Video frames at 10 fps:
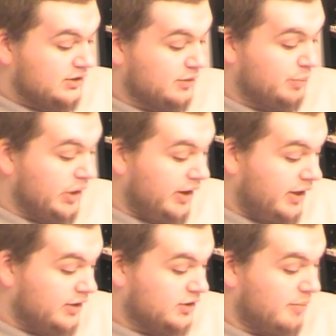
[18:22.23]

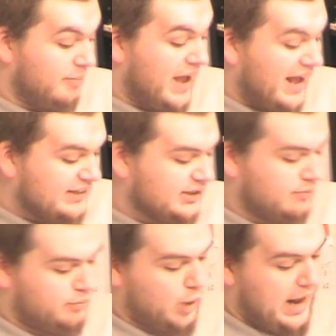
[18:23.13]
superior to
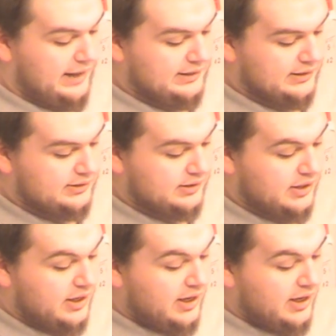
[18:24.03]
massed practice,